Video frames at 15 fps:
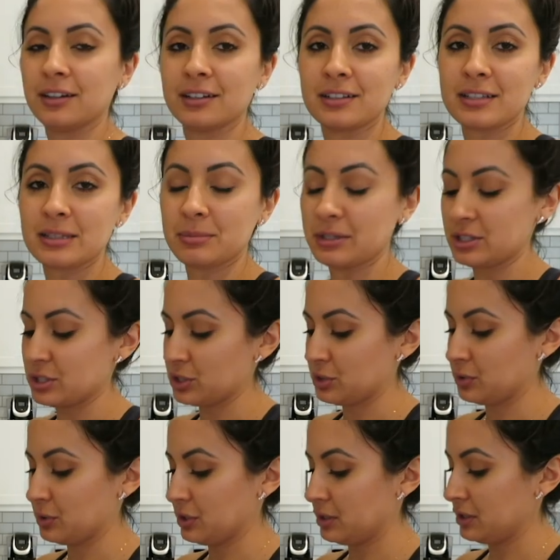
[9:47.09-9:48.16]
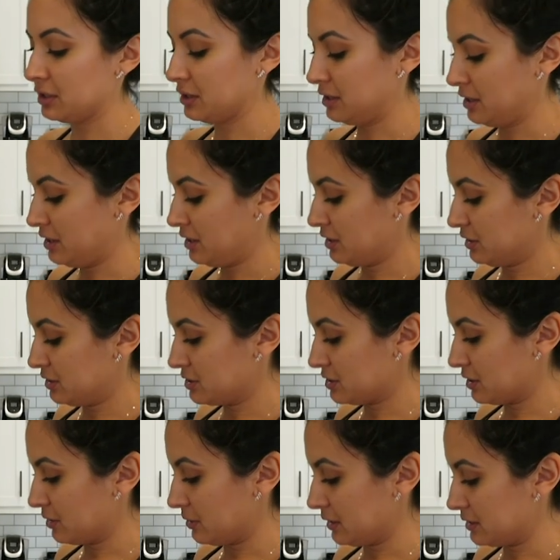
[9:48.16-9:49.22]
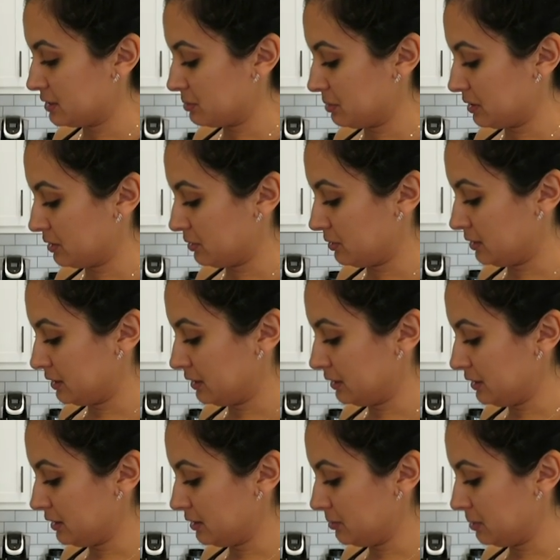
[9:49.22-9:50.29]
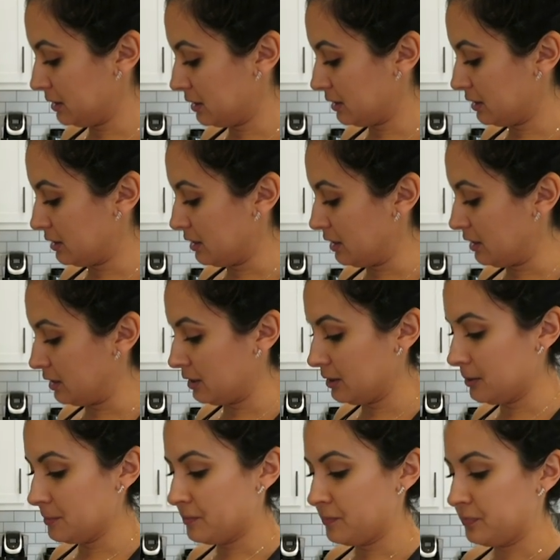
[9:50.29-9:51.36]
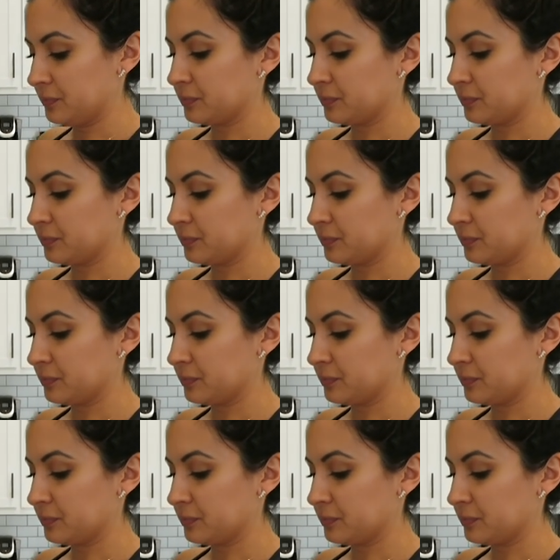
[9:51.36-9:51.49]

Oh, it smells so good. So I sprinkle a little bit in there.